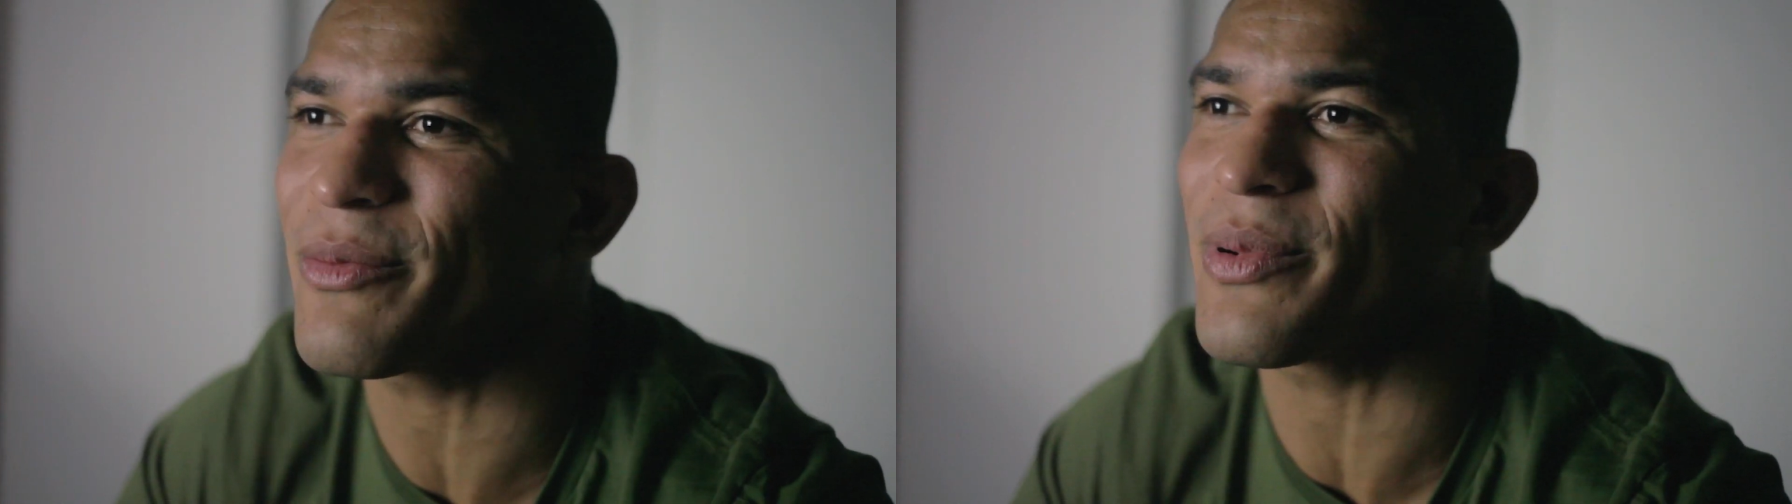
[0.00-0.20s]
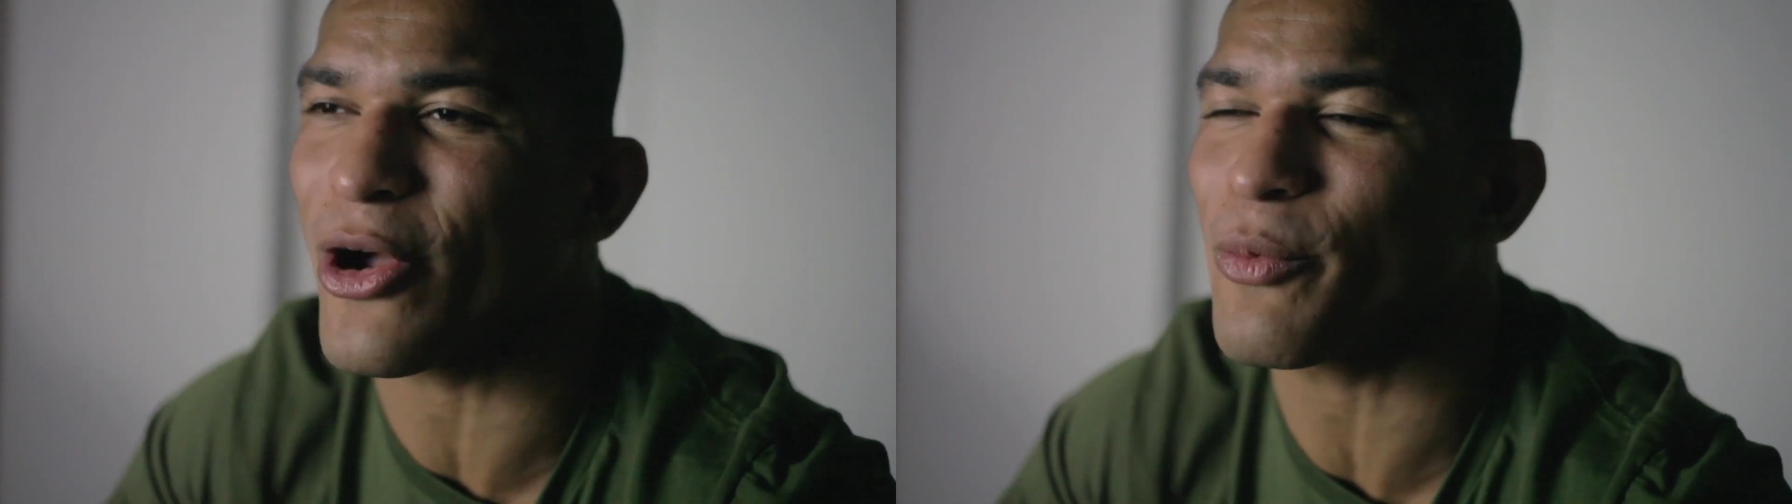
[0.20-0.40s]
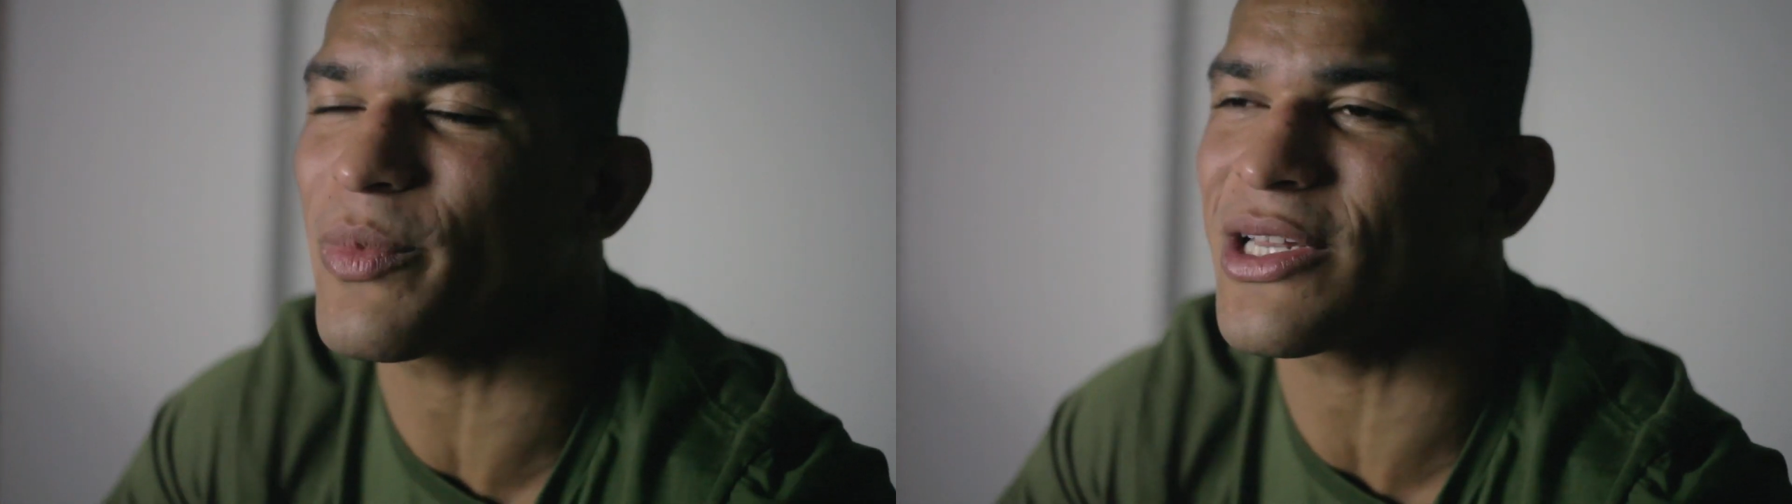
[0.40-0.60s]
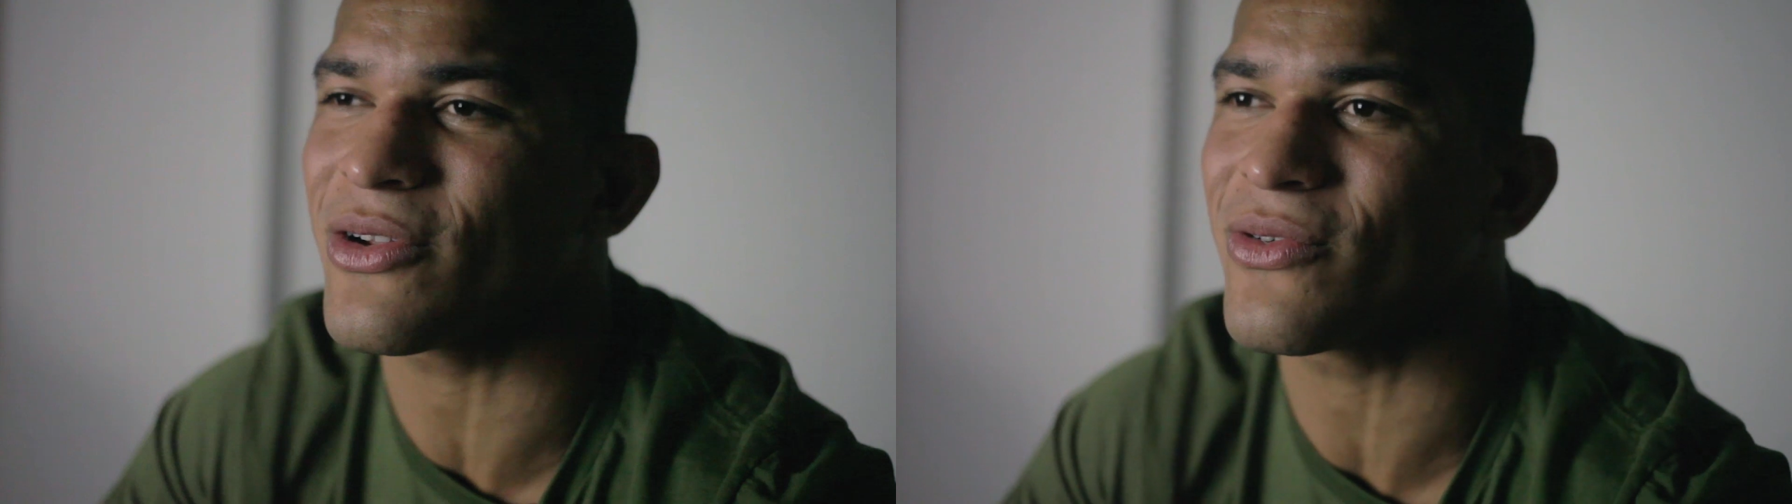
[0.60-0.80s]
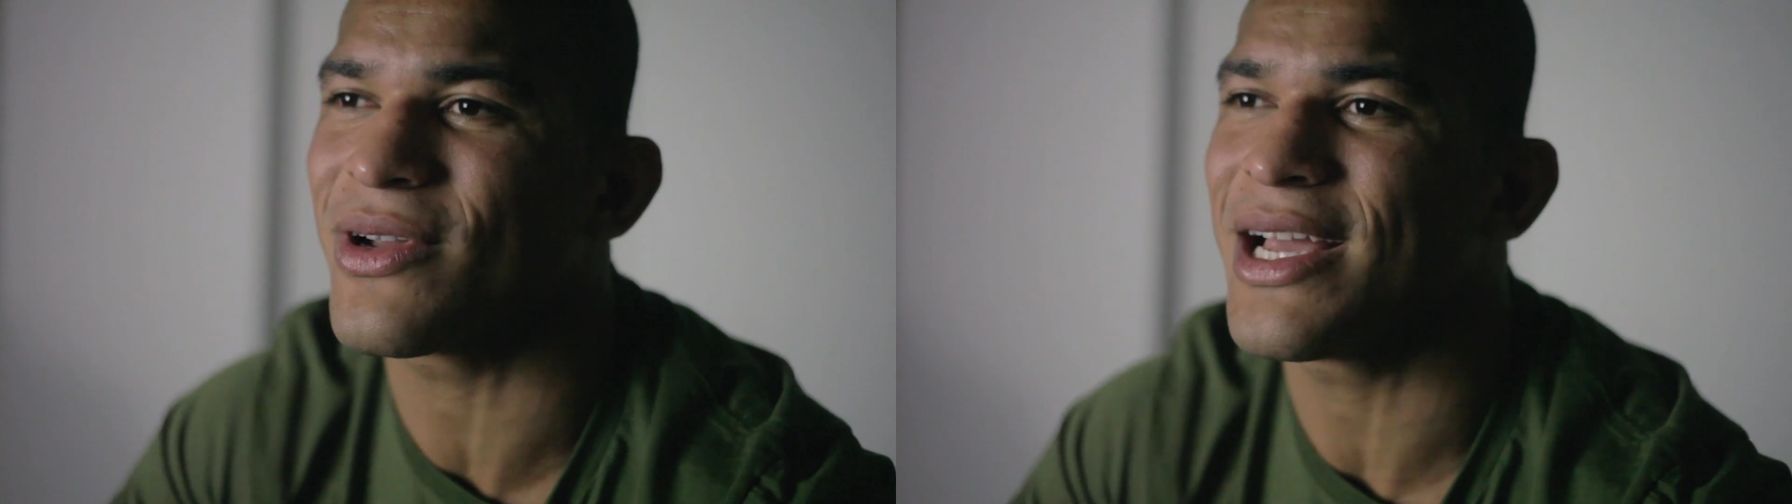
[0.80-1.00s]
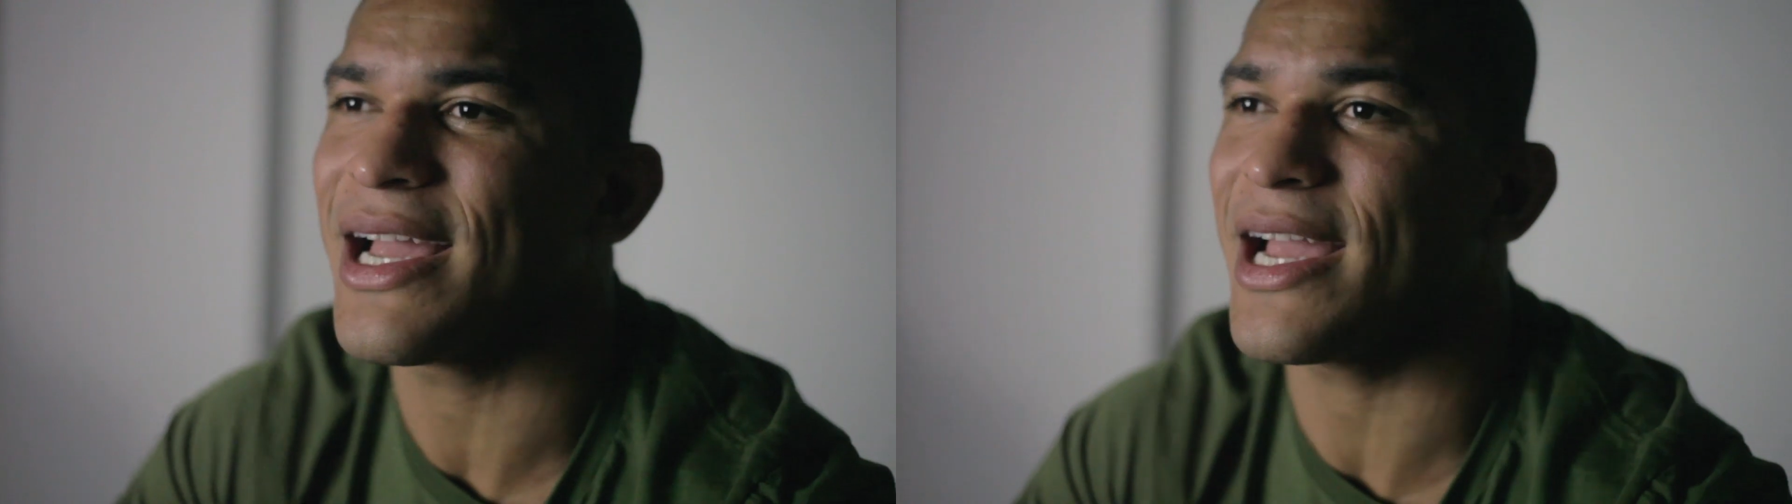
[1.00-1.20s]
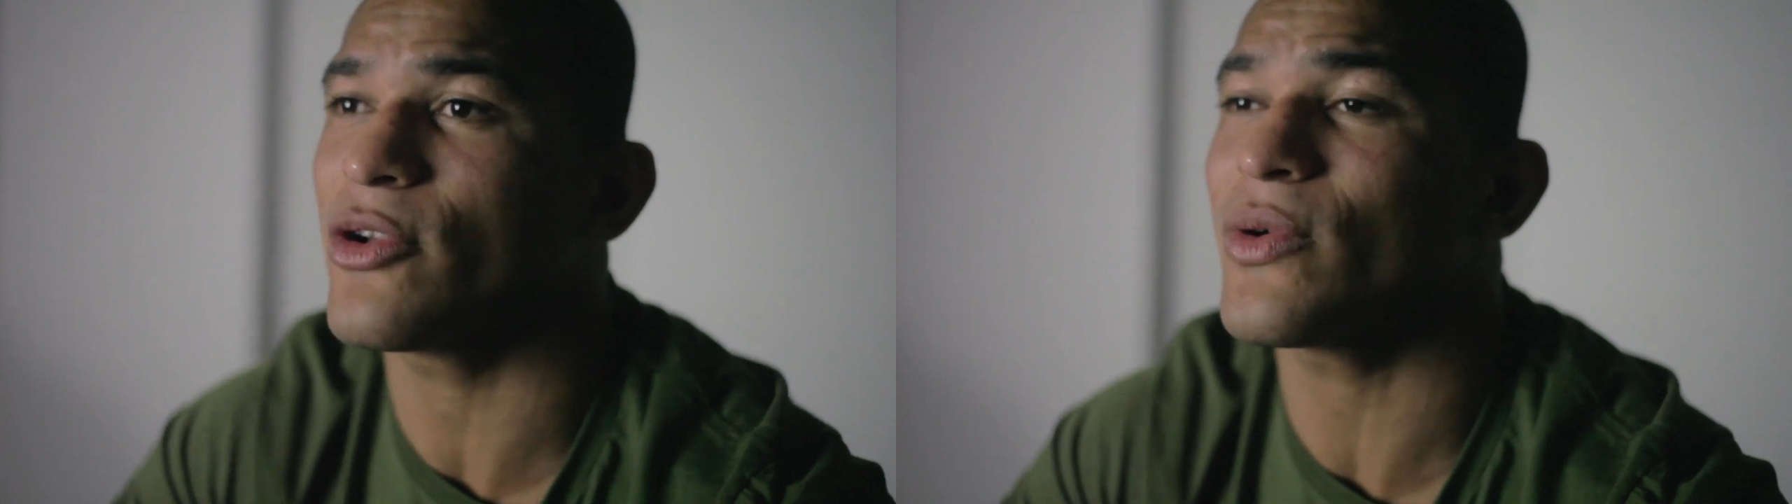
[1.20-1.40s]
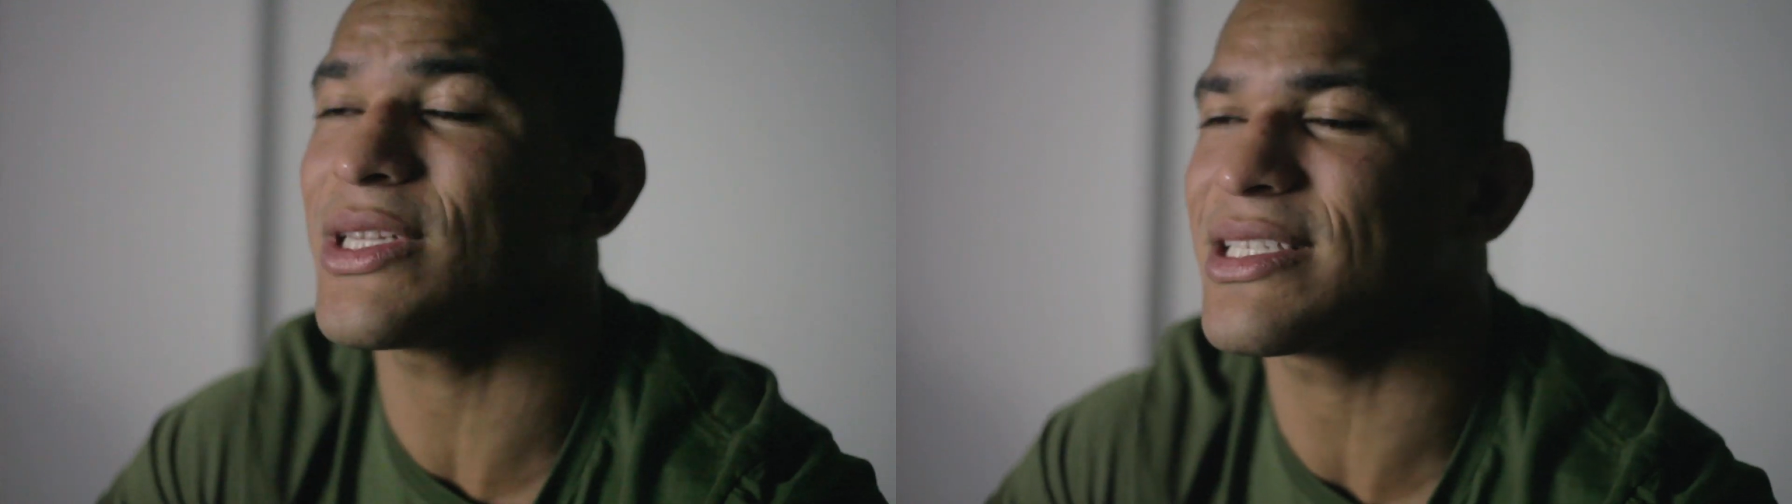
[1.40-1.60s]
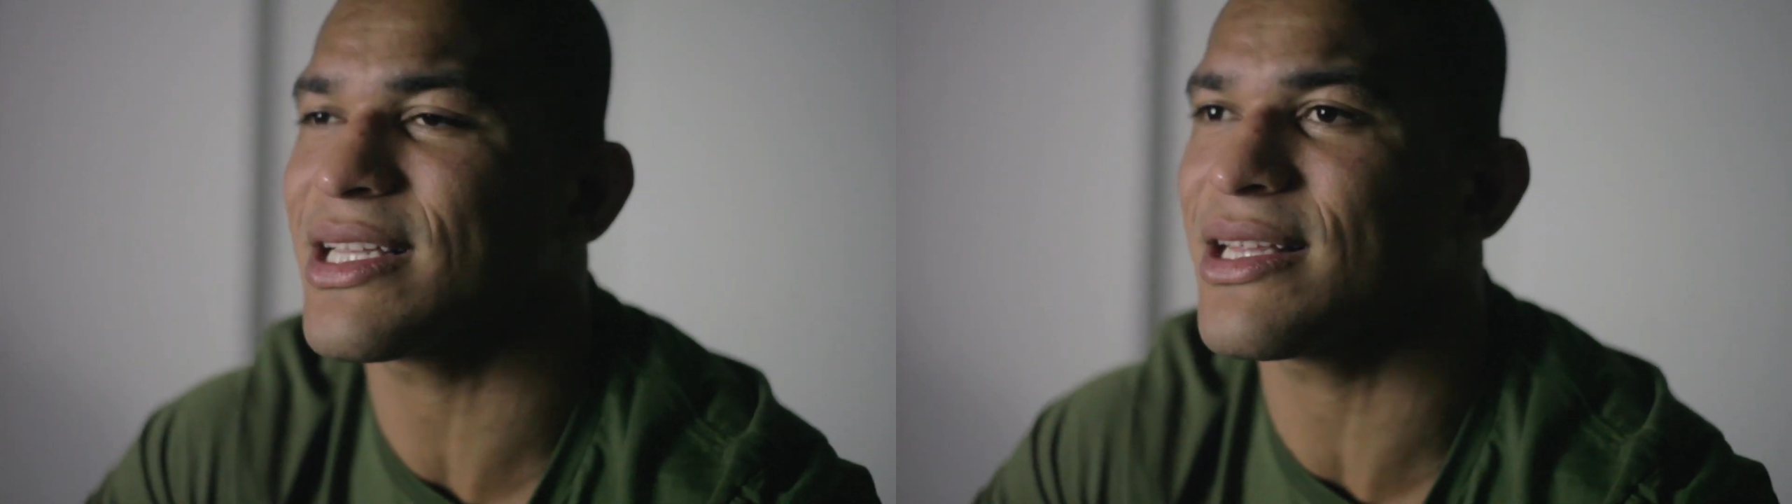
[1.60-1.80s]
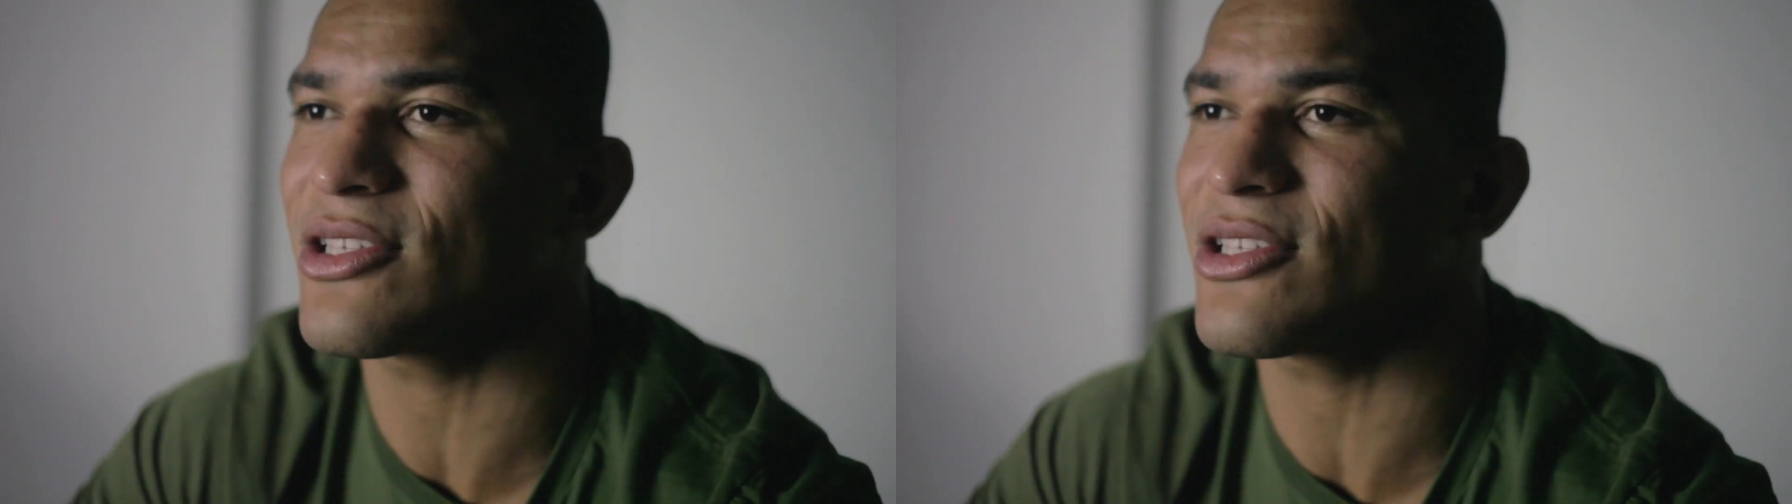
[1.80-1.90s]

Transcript: up helping you and you understand